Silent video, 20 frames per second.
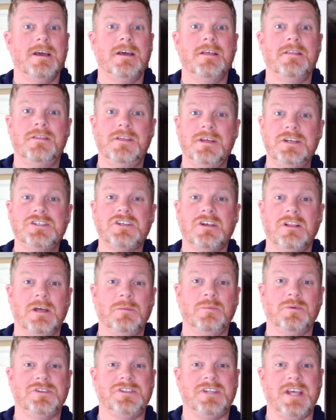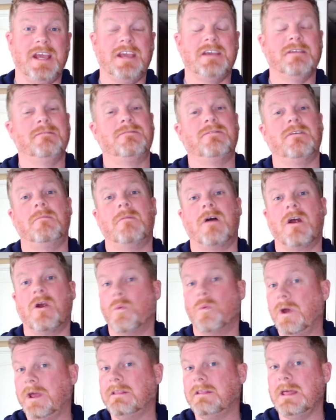This clip was taken from our
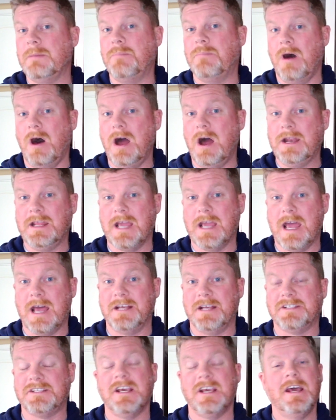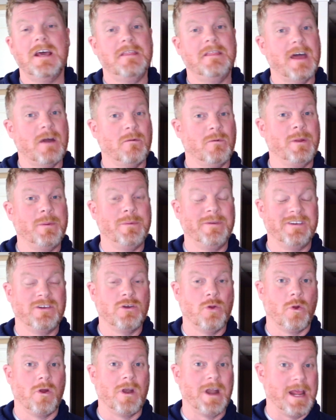weekly podcast that we
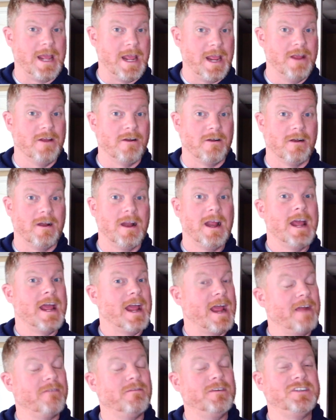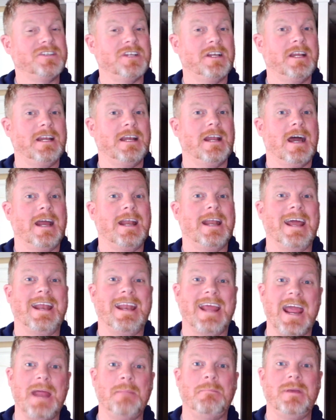record here every Sunday night at
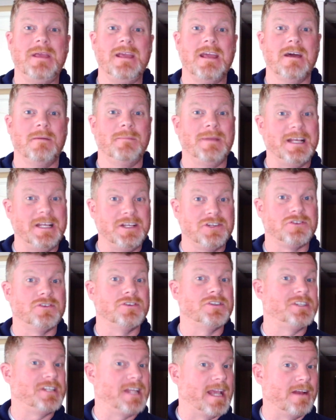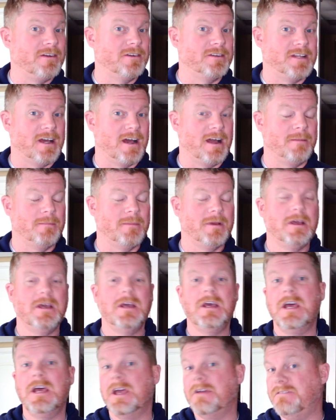eight P M Eastern Standard Time.
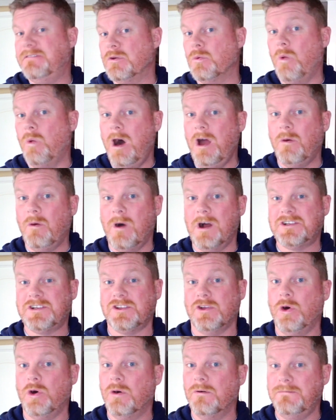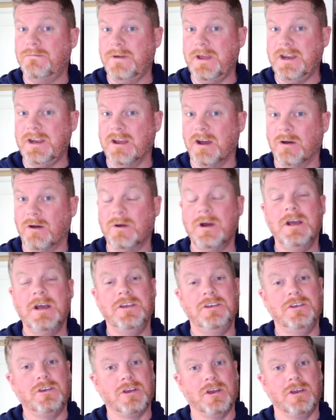If you want to watch the whole video,
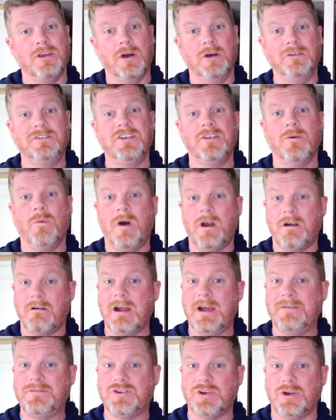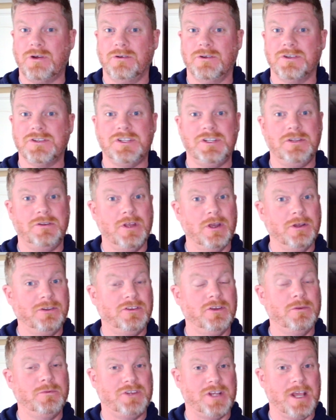you can go to the Watercraft Journal's
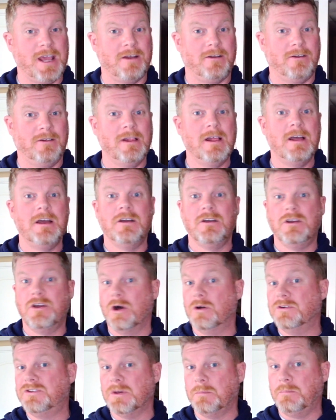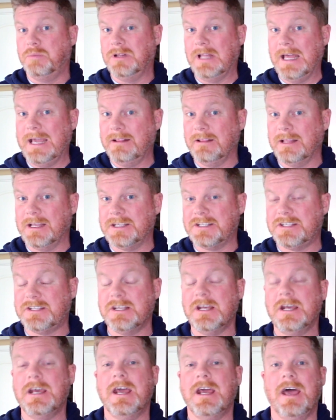YouTube channel, go to playlists,
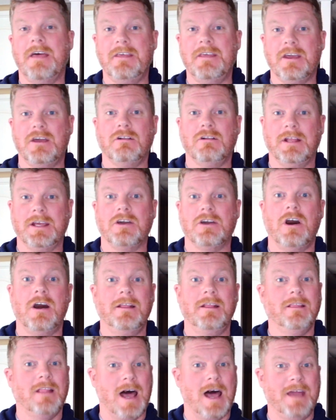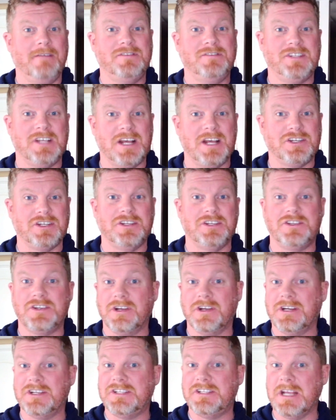and then click on live sessions. You're
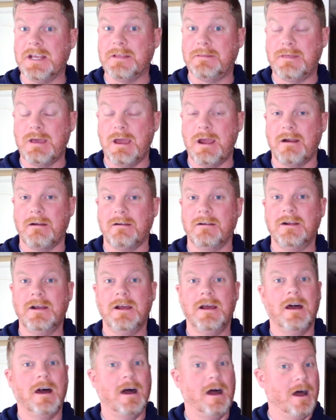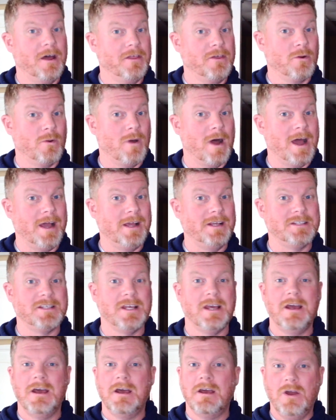going to see it there. Otherwise,
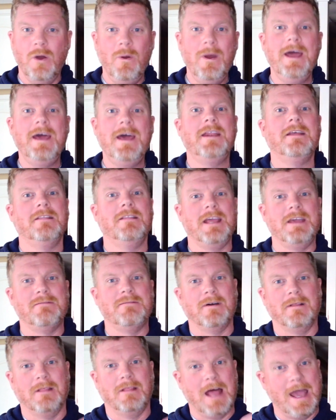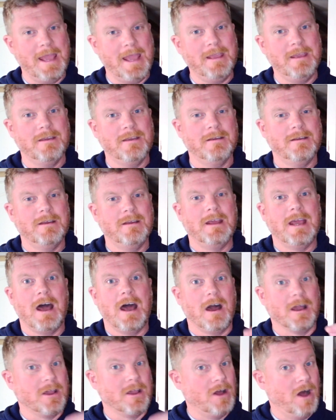go ahead and leave a like,
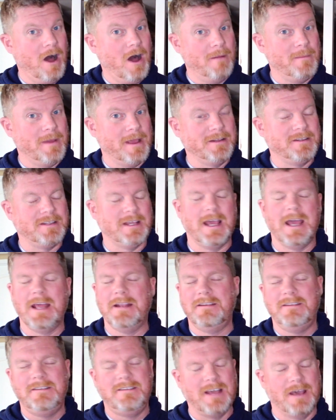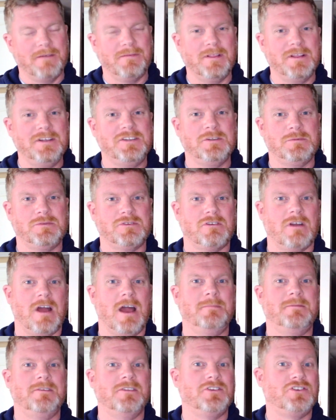a comment, and definitely
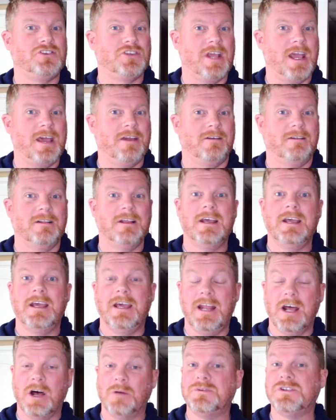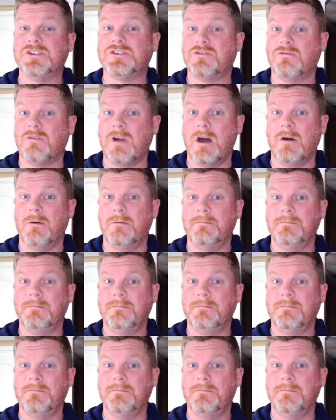subscribe to the channel. It helps us grow.